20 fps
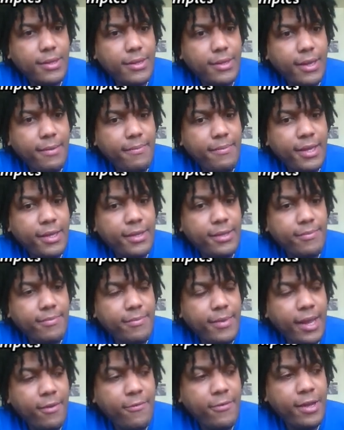I mean,
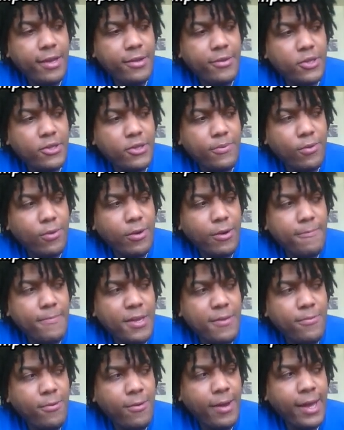that's every other sport.
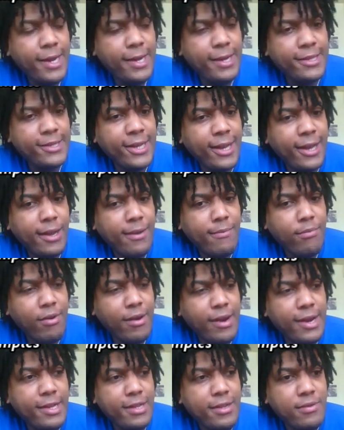That's another main Tom
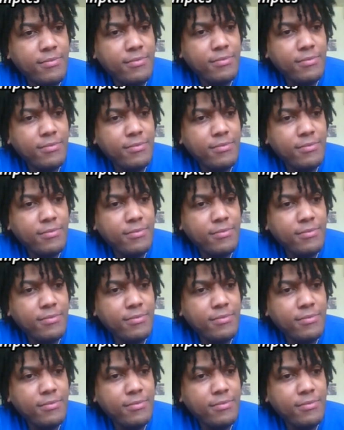reason.